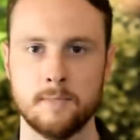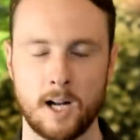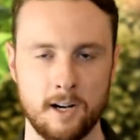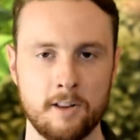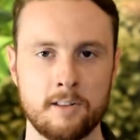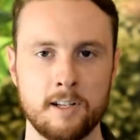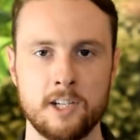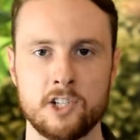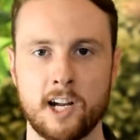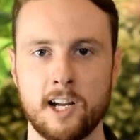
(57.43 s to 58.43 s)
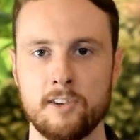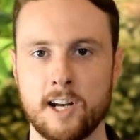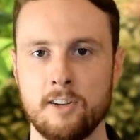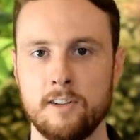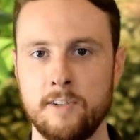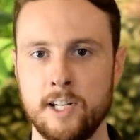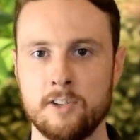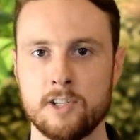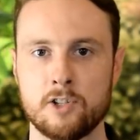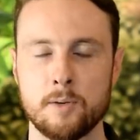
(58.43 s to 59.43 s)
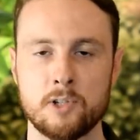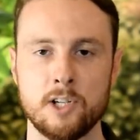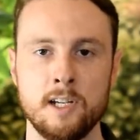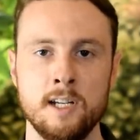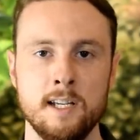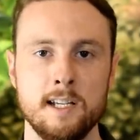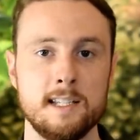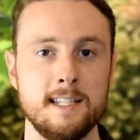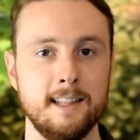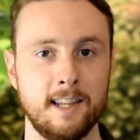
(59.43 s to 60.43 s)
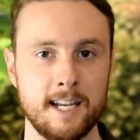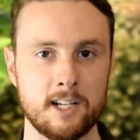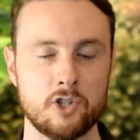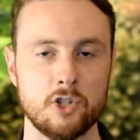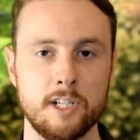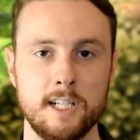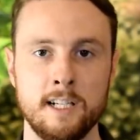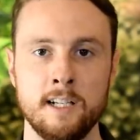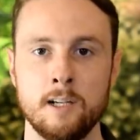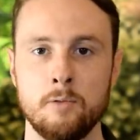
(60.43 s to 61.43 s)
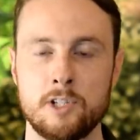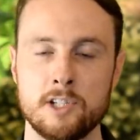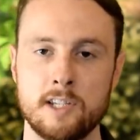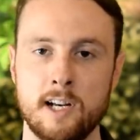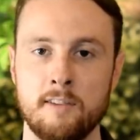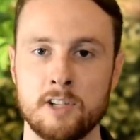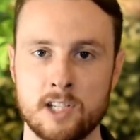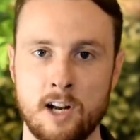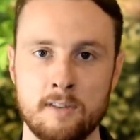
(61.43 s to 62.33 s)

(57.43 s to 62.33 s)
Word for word: Another thing to check out down in the video description is the link tree, which is going to have a ton of